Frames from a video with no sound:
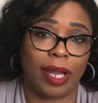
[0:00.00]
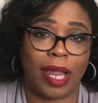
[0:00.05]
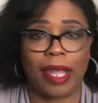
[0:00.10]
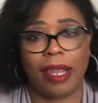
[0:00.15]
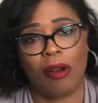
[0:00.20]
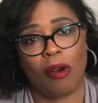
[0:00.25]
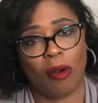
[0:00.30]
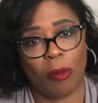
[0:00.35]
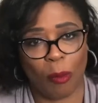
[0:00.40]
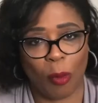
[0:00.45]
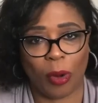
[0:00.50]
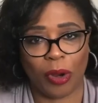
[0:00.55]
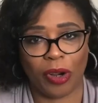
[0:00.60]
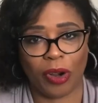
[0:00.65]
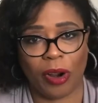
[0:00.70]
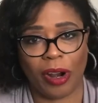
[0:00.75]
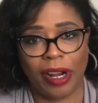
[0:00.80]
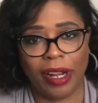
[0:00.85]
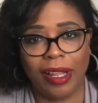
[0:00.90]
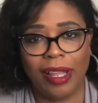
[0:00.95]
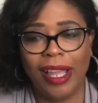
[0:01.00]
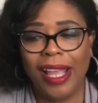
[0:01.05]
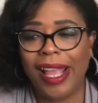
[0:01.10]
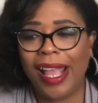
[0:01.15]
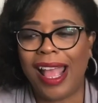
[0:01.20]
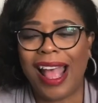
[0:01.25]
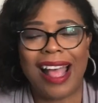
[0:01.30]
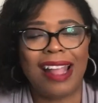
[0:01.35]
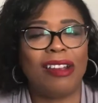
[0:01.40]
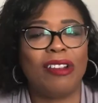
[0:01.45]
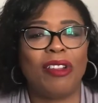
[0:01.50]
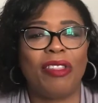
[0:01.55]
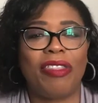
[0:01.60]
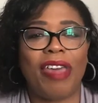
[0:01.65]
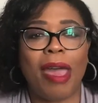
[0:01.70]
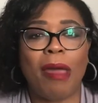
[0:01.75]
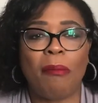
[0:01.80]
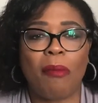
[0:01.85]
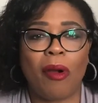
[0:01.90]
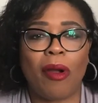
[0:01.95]
light or more dark. I don't know.
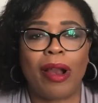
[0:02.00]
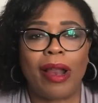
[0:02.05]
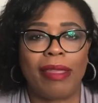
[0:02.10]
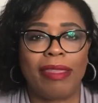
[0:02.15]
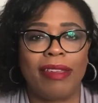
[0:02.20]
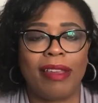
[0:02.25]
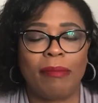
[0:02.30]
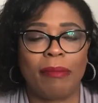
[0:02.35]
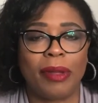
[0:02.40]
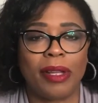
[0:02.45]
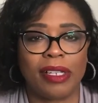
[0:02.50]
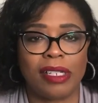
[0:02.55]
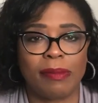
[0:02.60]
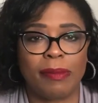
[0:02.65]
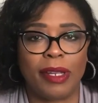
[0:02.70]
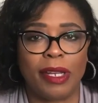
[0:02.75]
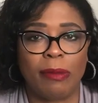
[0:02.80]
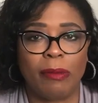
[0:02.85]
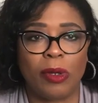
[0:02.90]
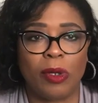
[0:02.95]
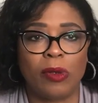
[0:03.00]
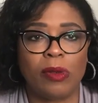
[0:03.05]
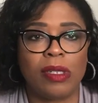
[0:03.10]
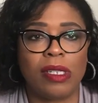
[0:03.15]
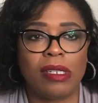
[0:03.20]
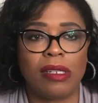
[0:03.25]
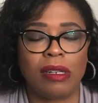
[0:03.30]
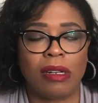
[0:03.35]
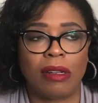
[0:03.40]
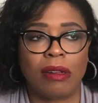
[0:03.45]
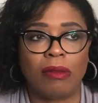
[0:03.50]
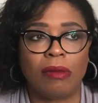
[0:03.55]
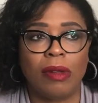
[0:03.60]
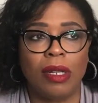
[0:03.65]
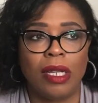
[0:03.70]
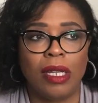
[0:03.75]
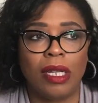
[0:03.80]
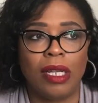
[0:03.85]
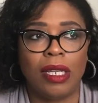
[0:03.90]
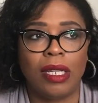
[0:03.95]
That part I think bugs me the most. You know,
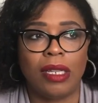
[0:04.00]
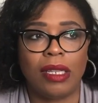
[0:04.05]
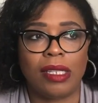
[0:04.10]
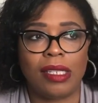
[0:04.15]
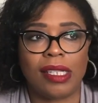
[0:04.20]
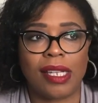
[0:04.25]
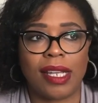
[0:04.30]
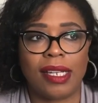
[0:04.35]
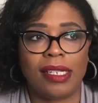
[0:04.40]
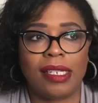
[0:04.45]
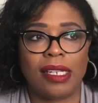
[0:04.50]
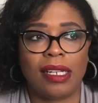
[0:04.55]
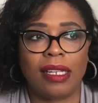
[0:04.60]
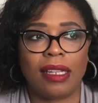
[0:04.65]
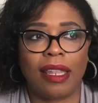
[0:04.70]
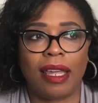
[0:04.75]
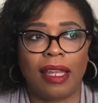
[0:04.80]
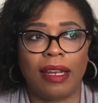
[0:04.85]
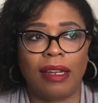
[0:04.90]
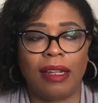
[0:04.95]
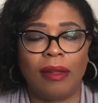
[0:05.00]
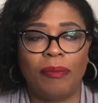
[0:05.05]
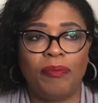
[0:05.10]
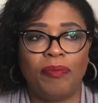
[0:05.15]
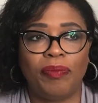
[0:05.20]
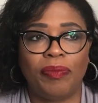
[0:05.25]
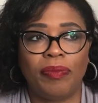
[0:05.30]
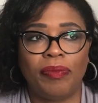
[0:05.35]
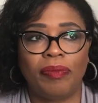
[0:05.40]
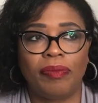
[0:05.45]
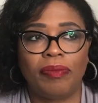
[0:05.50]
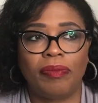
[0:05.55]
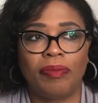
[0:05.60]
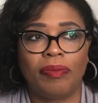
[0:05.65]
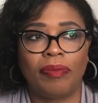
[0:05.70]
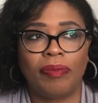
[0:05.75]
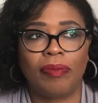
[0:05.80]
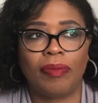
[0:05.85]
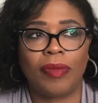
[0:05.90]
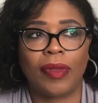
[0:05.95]
this idea that. Um,
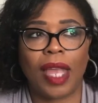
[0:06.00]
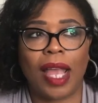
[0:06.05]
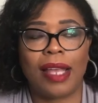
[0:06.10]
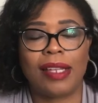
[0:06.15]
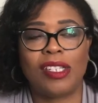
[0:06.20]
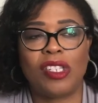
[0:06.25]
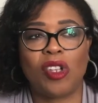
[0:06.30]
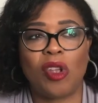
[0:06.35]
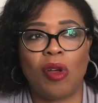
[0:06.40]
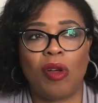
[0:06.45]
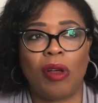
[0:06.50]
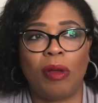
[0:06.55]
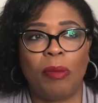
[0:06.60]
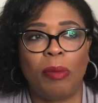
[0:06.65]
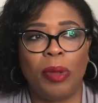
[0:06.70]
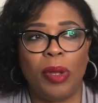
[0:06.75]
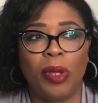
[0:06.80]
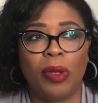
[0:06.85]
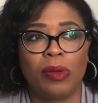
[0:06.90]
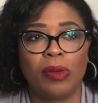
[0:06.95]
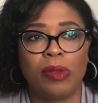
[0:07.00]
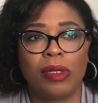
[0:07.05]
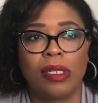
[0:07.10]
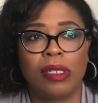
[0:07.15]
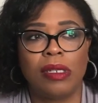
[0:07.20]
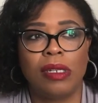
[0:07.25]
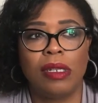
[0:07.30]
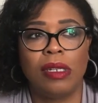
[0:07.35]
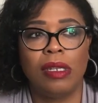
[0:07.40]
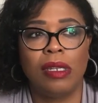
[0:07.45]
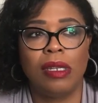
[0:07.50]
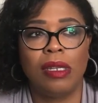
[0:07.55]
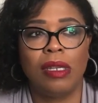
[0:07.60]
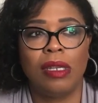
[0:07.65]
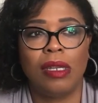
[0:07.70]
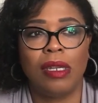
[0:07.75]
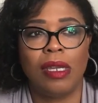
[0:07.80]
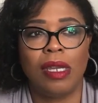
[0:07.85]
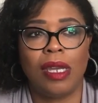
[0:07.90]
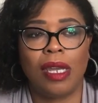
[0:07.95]
I saw a post.
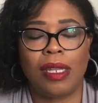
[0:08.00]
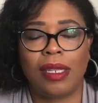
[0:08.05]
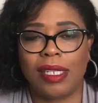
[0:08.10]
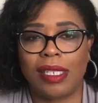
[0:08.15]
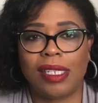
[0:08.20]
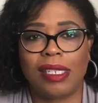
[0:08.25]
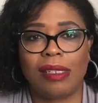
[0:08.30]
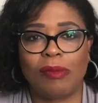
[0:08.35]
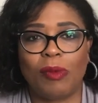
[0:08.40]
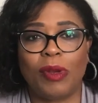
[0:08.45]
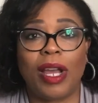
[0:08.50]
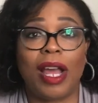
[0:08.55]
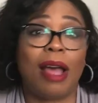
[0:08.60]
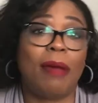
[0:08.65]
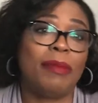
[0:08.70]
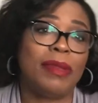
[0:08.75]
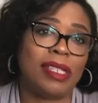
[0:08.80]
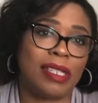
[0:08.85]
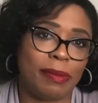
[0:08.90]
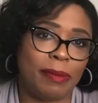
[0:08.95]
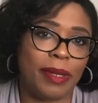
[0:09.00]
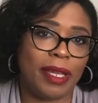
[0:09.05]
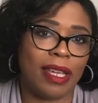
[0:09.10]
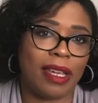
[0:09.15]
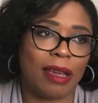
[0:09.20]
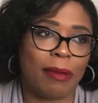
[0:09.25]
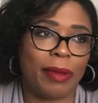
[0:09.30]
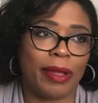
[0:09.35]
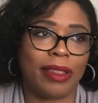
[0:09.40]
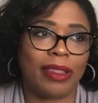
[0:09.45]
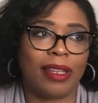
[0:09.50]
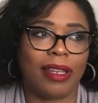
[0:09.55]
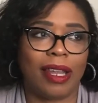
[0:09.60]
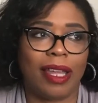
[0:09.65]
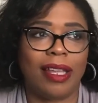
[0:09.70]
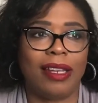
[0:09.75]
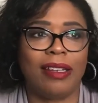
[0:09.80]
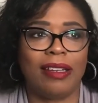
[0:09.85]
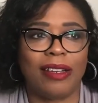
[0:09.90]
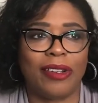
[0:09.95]
This is what got me speaking about the
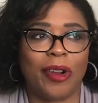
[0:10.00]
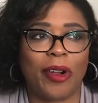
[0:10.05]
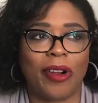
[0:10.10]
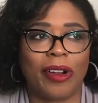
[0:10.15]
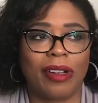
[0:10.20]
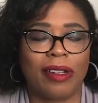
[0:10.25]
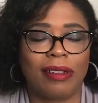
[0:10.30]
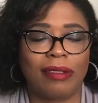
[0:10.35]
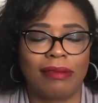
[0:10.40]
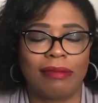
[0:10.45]
light and the dark